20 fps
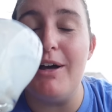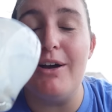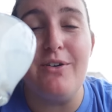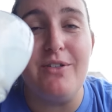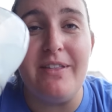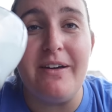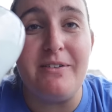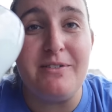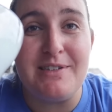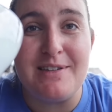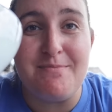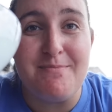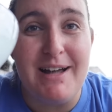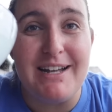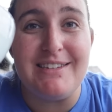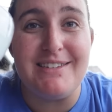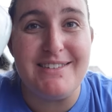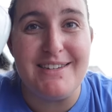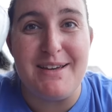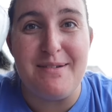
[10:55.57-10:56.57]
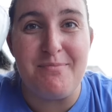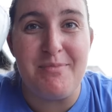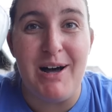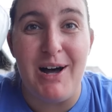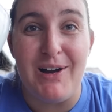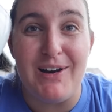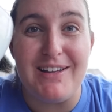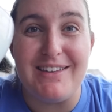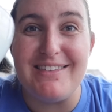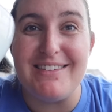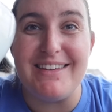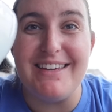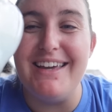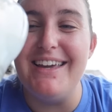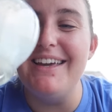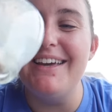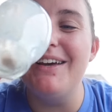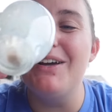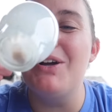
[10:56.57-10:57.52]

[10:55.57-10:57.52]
That, that was the best sip, honestly.